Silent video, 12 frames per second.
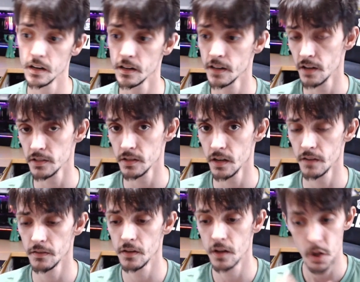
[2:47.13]
now it's
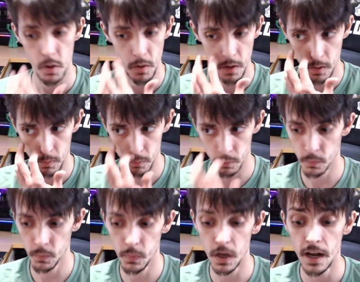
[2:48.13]
off.
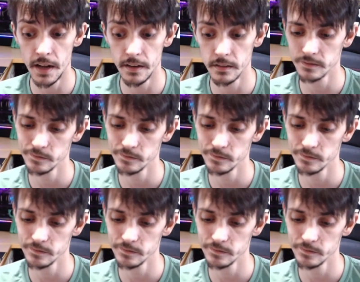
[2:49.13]
But